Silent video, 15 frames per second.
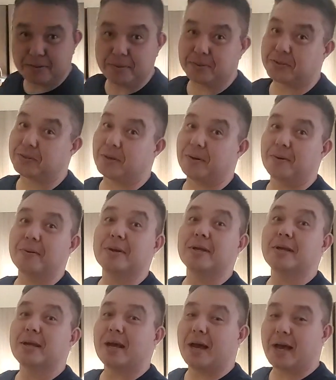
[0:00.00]
too, so
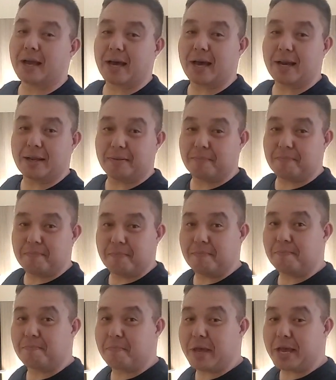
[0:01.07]
I got it
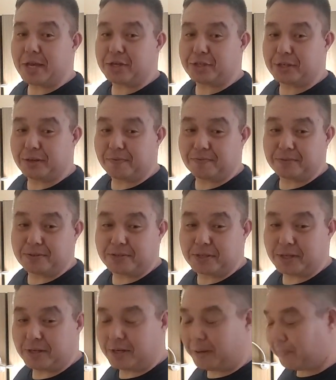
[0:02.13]
makeshift
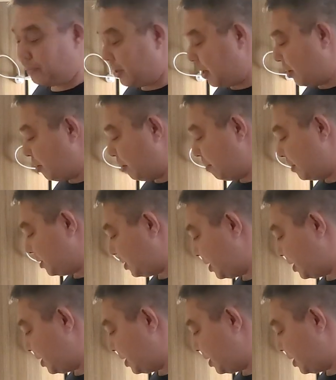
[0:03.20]
sitting up there. Hope it